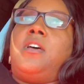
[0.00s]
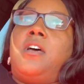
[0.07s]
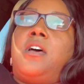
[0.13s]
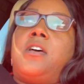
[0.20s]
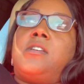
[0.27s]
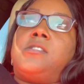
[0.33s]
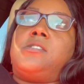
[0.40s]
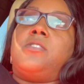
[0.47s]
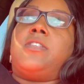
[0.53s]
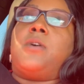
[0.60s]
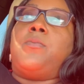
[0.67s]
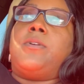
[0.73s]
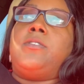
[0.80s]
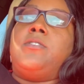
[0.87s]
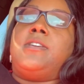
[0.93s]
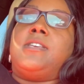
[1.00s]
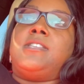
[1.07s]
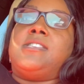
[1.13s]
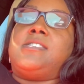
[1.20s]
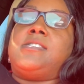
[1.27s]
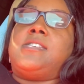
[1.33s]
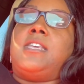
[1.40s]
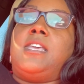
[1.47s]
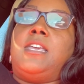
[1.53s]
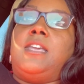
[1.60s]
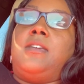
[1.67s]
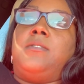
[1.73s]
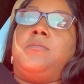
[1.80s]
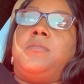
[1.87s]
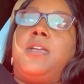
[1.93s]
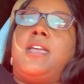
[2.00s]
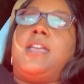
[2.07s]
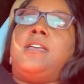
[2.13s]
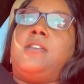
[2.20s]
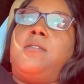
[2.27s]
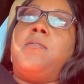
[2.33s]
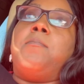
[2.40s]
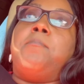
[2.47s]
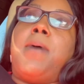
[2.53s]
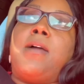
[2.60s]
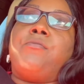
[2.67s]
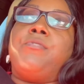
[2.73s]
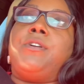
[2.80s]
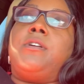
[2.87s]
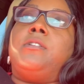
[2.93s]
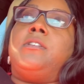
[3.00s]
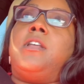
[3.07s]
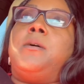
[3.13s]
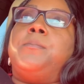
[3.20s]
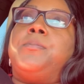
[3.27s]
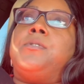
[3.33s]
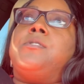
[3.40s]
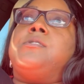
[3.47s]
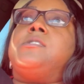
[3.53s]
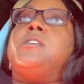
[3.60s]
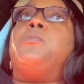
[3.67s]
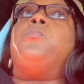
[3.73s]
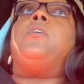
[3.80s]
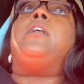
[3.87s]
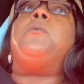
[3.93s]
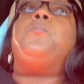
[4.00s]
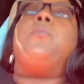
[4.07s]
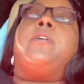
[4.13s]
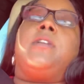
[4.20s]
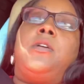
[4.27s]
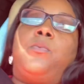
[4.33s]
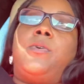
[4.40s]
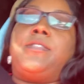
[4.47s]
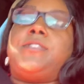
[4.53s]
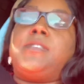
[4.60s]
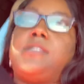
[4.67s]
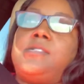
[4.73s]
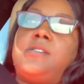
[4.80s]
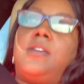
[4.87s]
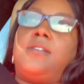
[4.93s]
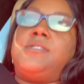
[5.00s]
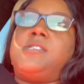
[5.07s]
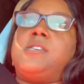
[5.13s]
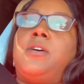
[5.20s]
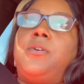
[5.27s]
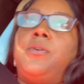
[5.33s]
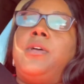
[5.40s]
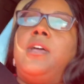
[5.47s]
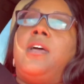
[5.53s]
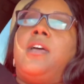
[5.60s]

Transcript: uh, so that way you can see it, my real numbers and what I'm working with and stuff. So